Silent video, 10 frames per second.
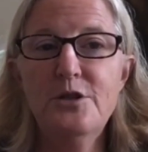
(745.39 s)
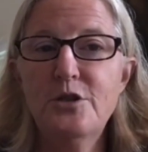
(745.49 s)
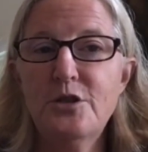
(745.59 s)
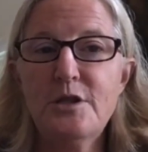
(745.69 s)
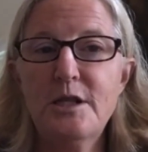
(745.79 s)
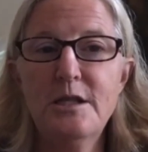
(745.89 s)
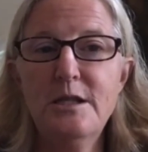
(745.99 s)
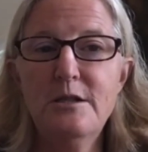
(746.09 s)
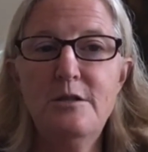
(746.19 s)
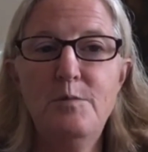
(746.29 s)
is just send
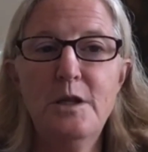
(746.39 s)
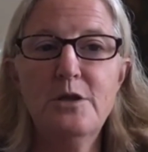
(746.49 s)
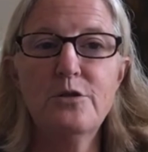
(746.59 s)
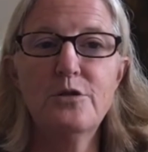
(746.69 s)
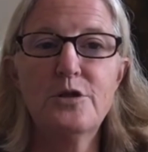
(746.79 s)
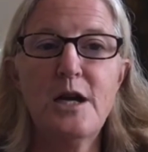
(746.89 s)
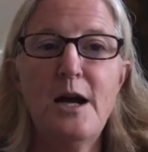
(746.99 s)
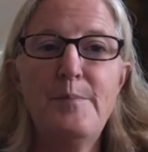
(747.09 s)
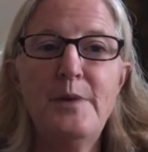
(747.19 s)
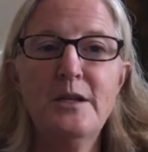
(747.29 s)
in 2 pictures,
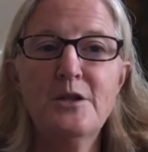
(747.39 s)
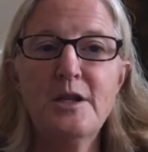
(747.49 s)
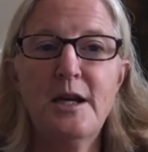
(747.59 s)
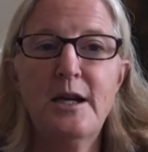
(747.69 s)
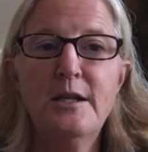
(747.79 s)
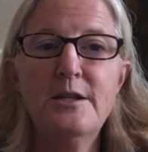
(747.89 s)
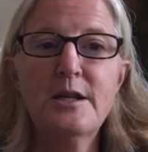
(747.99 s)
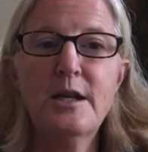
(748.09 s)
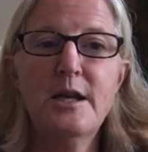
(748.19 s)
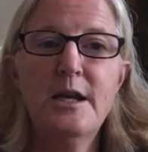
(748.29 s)
top and sides,